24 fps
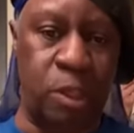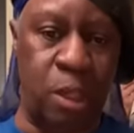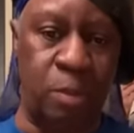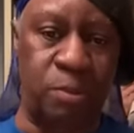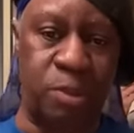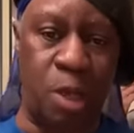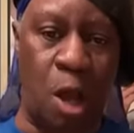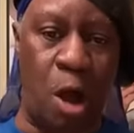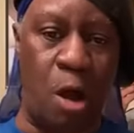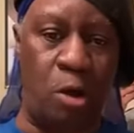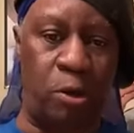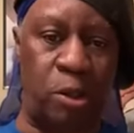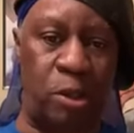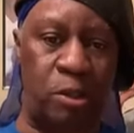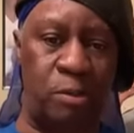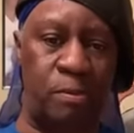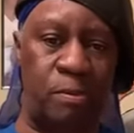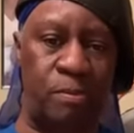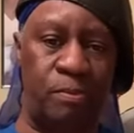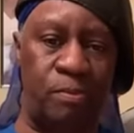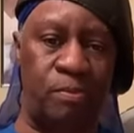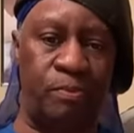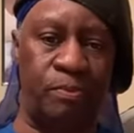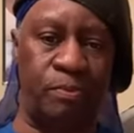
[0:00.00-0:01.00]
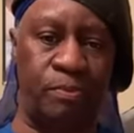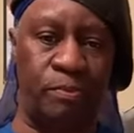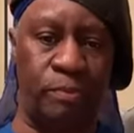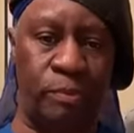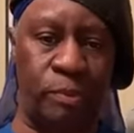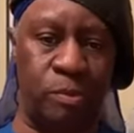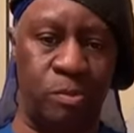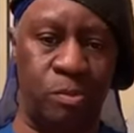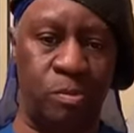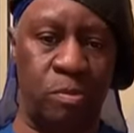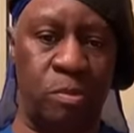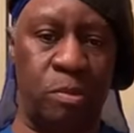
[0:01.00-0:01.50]
Keep talking.
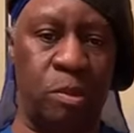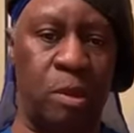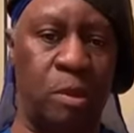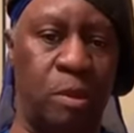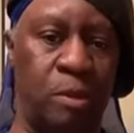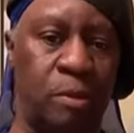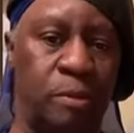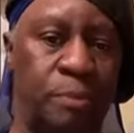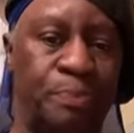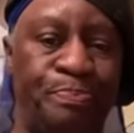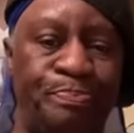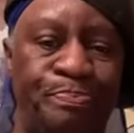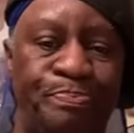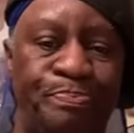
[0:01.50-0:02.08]
What the?